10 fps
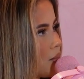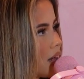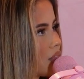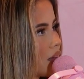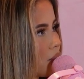And
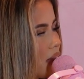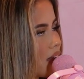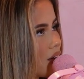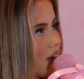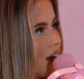I think being
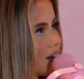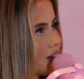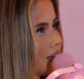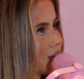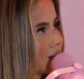around
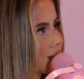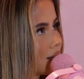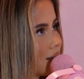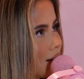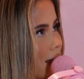his
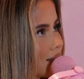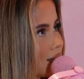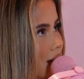niece and